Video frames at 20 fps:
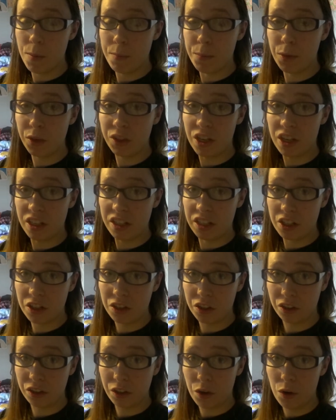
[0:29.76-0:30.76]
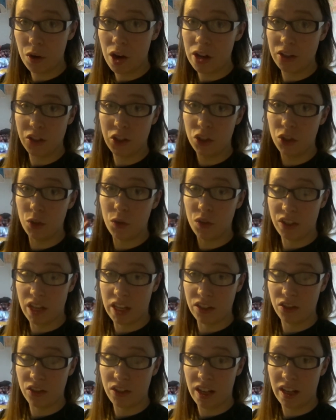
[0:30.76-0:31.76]
We booked it a year ago and just saw it
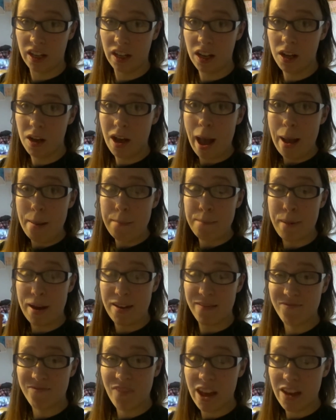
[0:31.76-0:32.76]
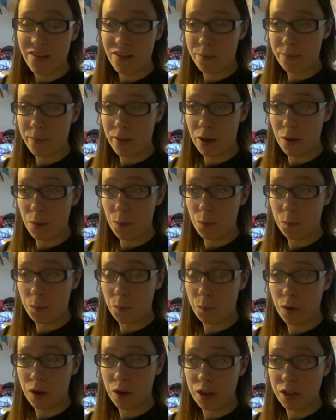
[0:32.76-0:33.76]
yesterday. My favourite bit
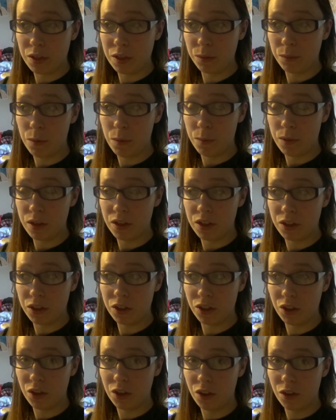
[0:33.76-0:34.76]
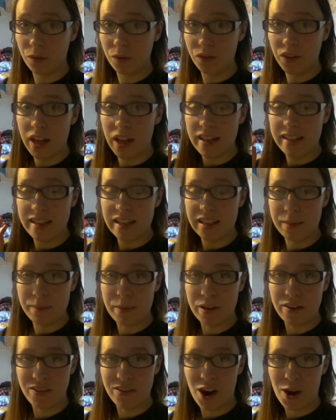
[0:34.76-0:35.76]
was when we saw Sister
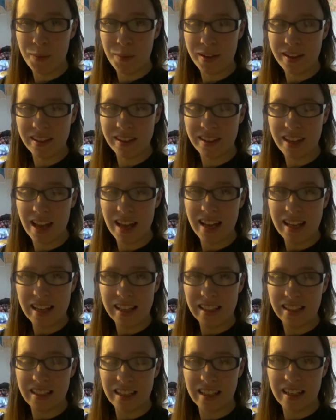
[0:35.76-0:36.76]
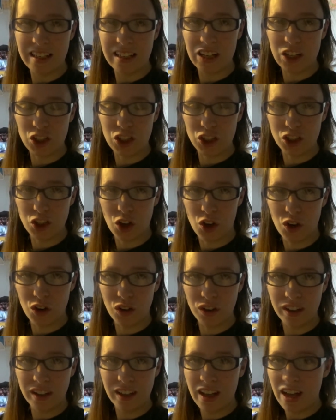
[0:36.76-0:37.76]
Mary Robbins singing a
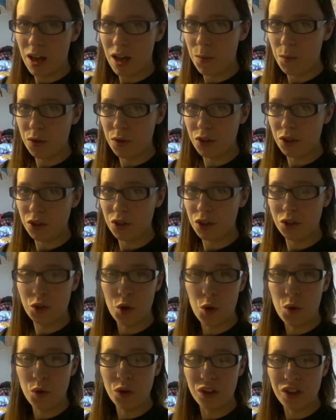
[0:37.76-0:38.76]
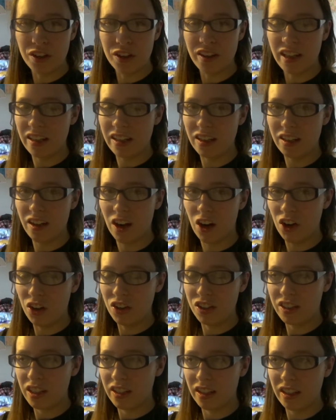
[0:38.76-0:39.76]
song. It was so good. Like, her
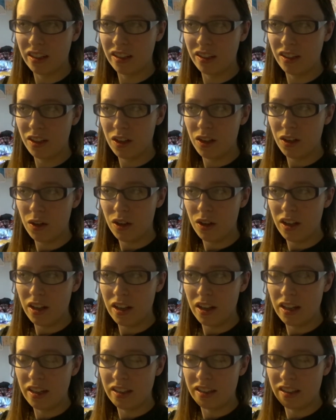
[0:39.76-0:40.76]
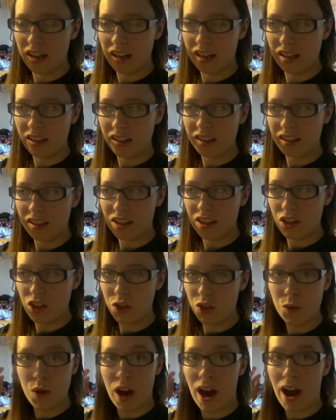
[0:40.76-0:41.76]
singing is like,
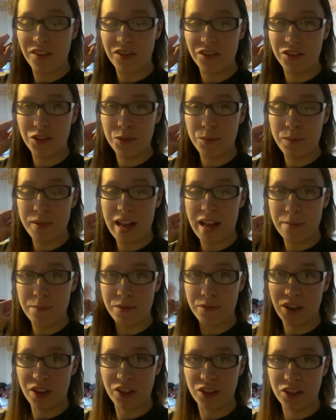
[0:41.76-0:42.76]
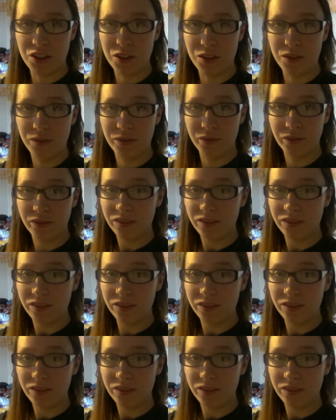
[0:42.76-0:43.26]
you have to be that professional